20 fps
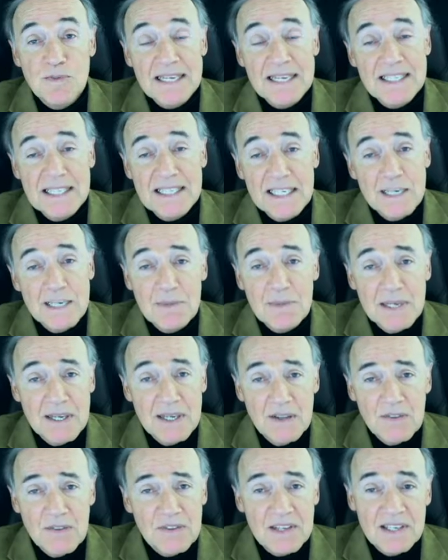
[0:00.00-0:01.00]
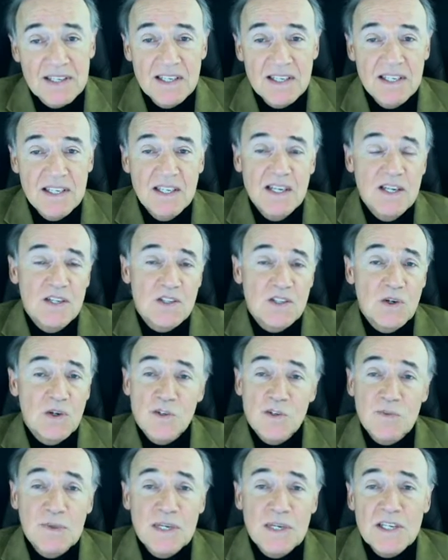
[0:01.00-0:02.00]
make to keep you healthy. So
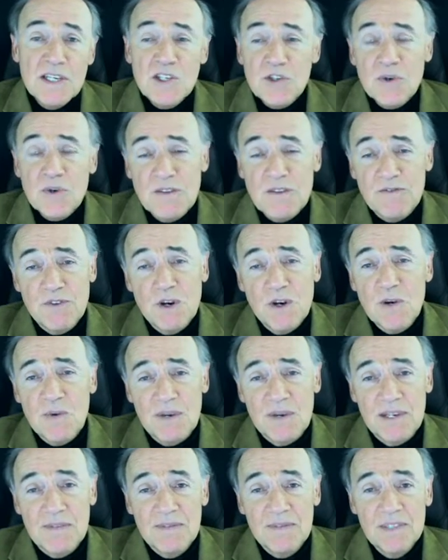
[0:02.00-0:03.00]
it's pretty straightforward.